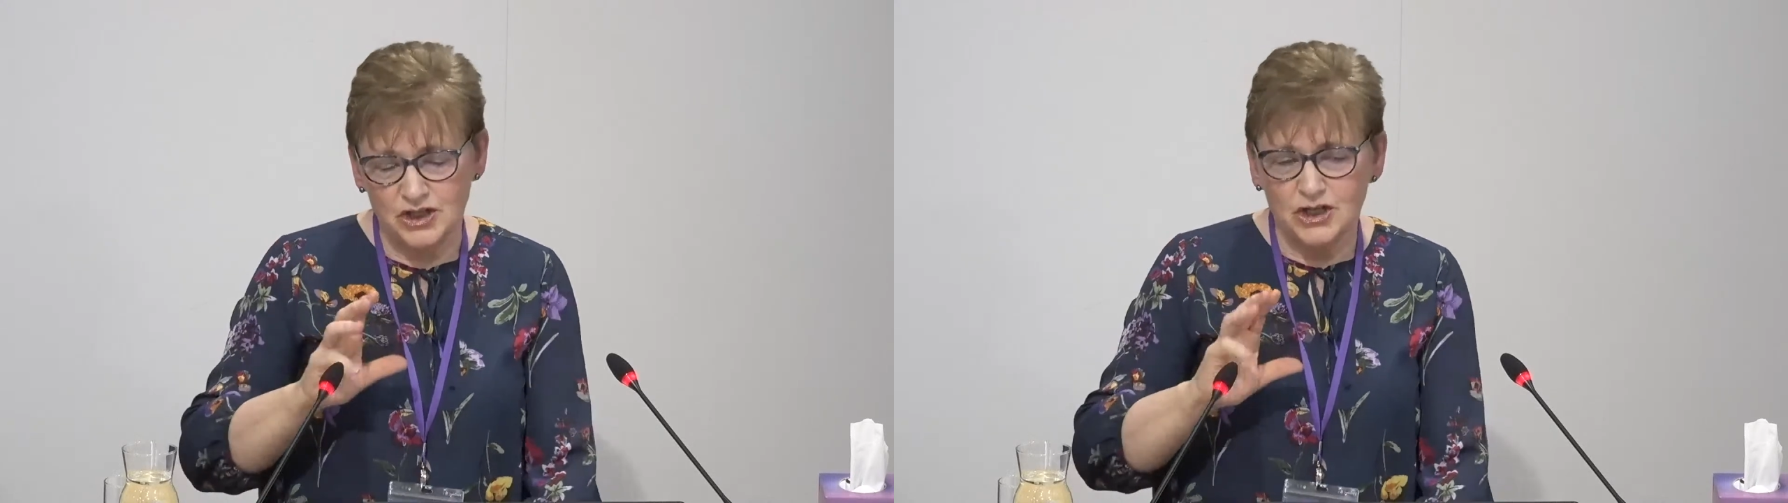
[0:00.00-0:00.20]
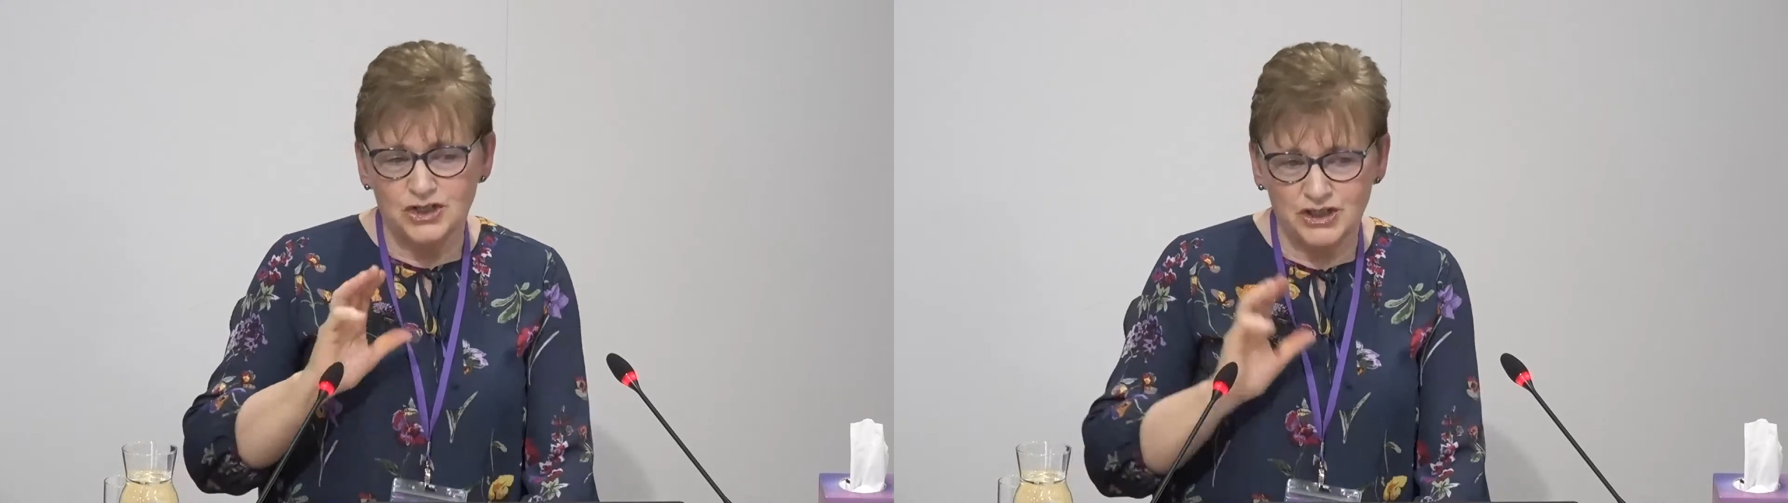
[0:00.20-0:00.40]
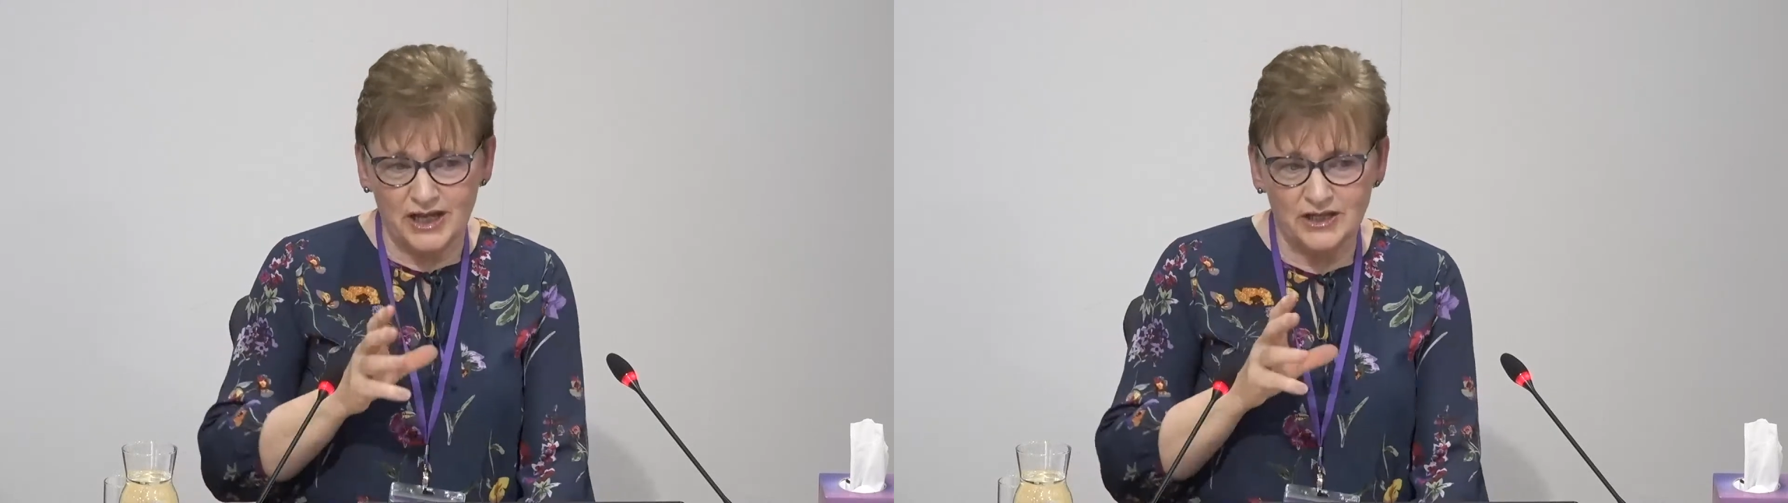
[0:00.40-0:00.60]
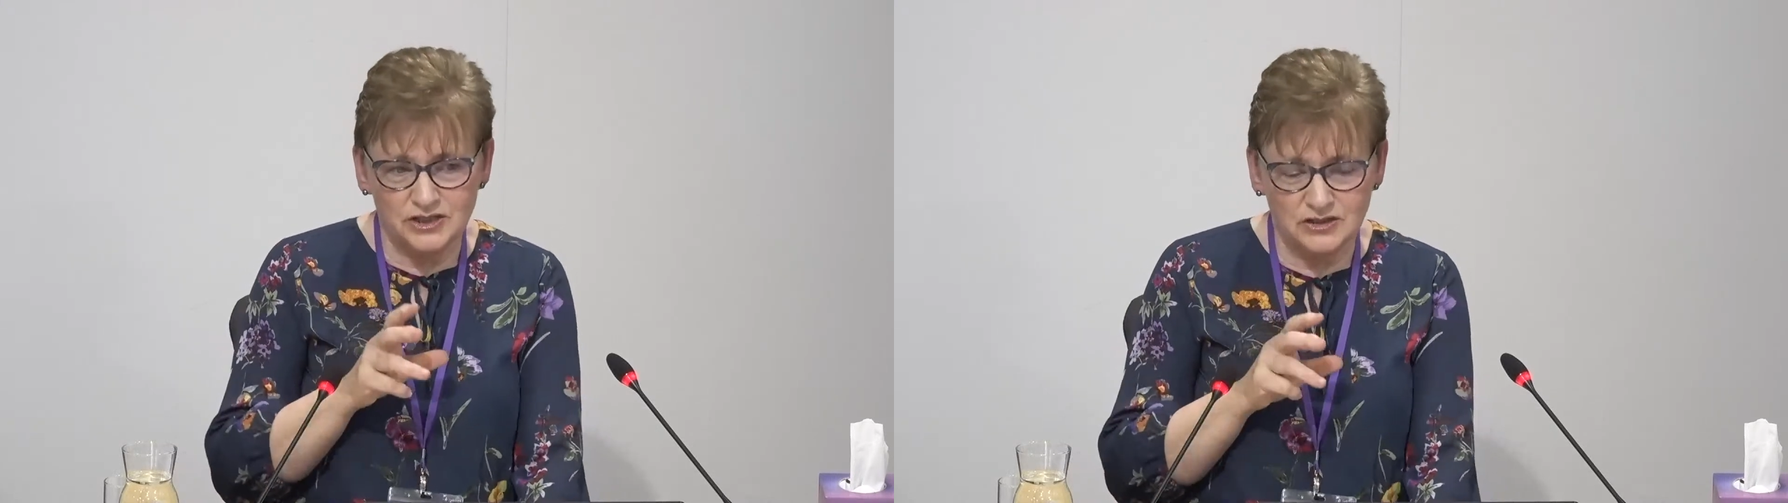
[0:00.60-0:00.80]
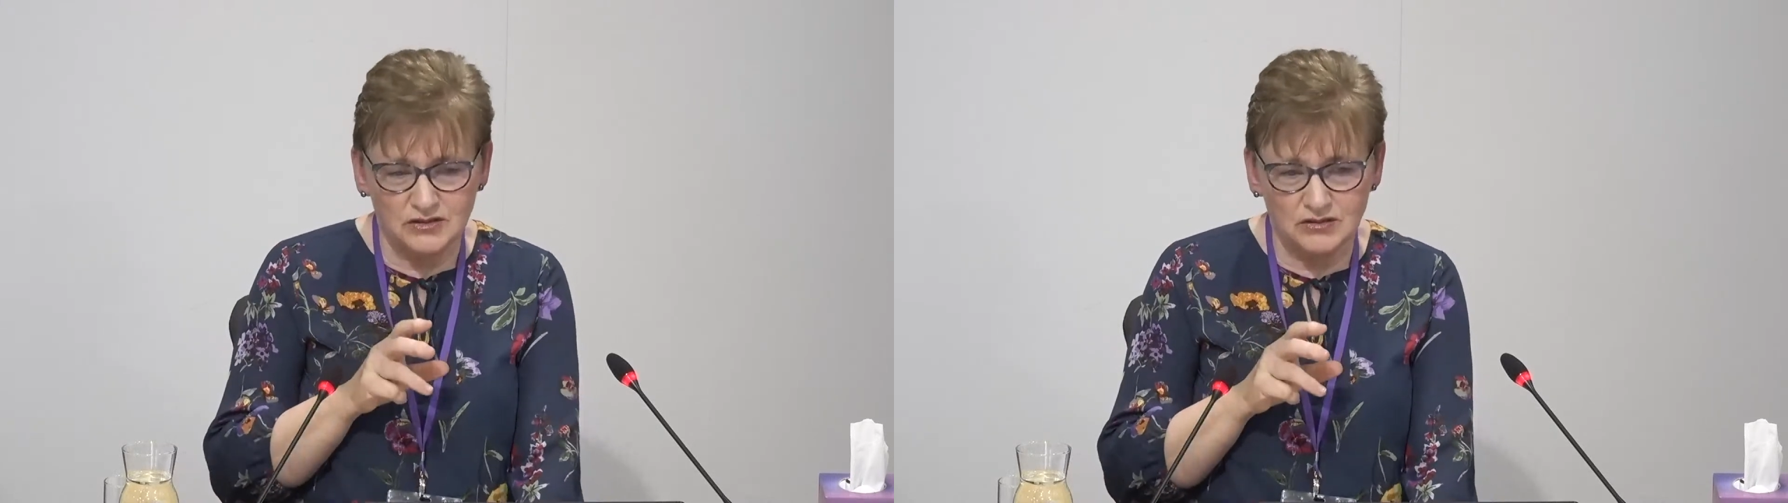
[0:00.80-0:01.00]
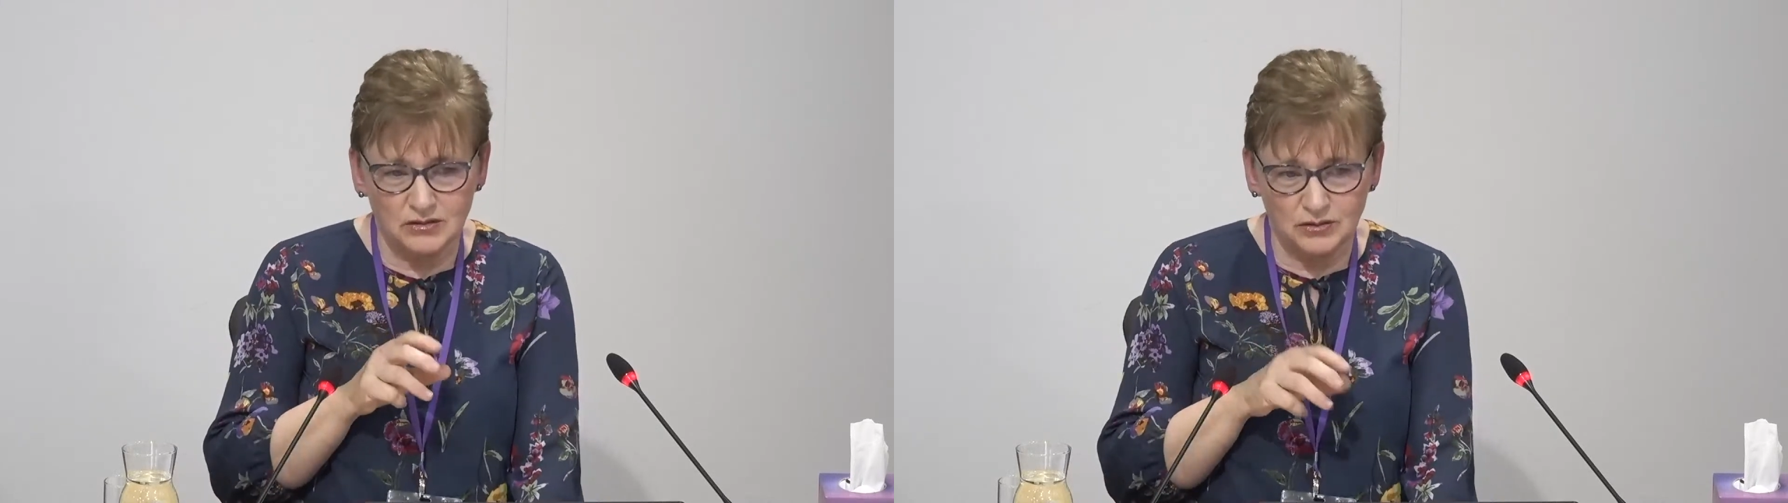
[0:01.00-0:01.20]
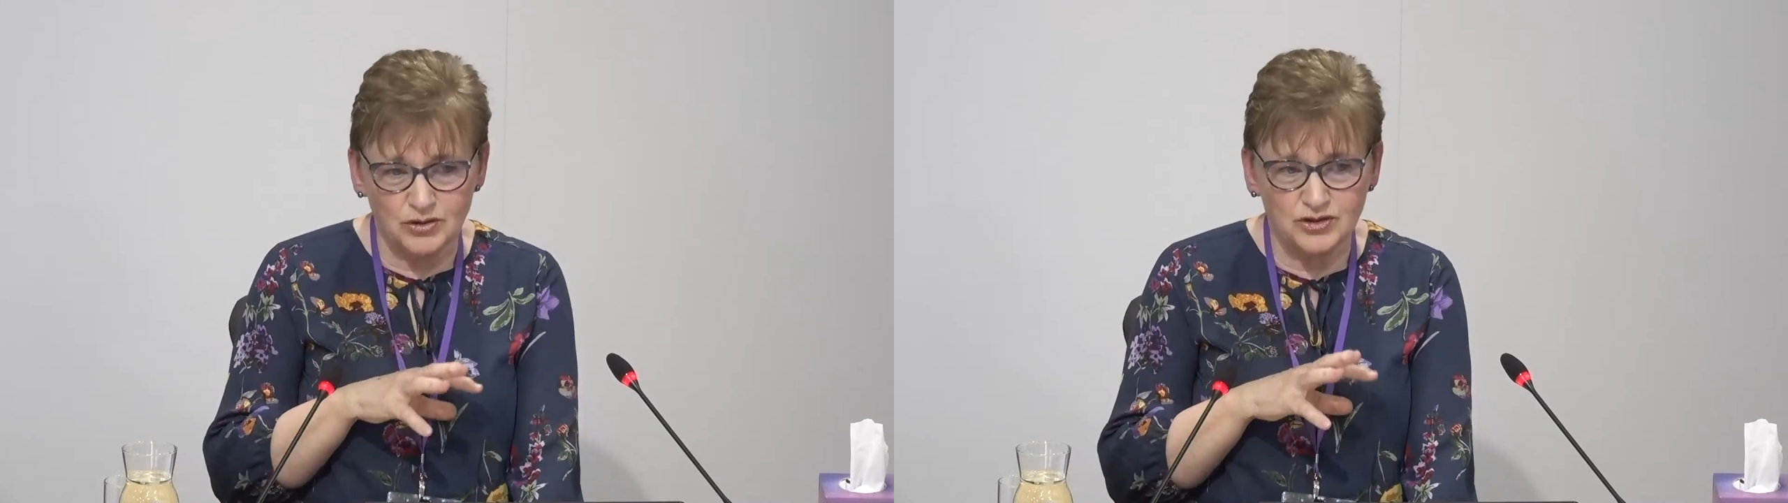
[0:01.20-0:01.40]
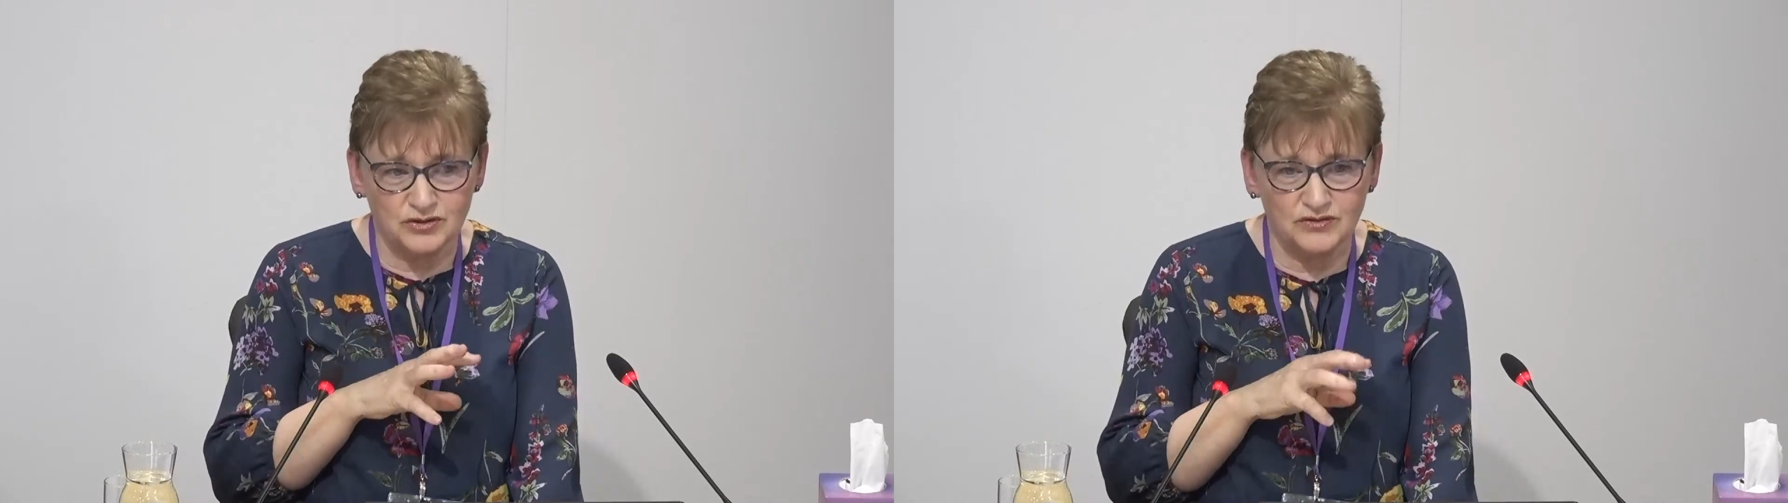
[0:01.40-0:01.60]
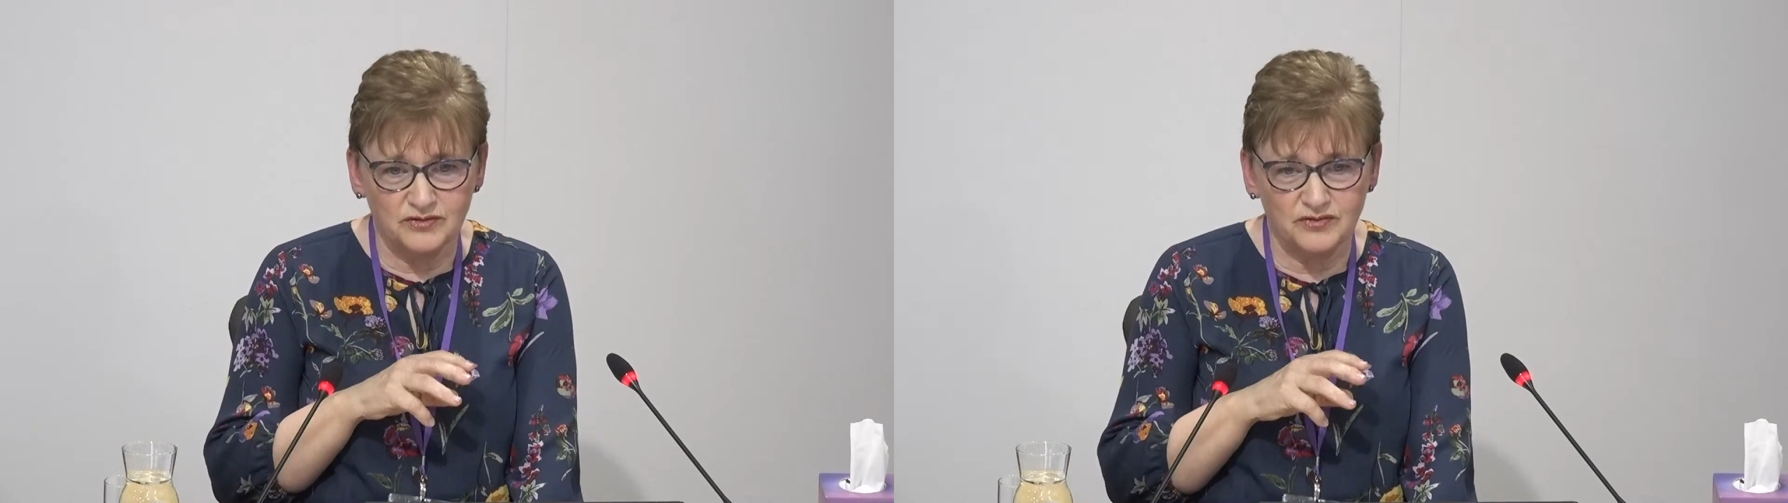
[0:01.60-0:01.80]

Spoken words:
she'd had lots of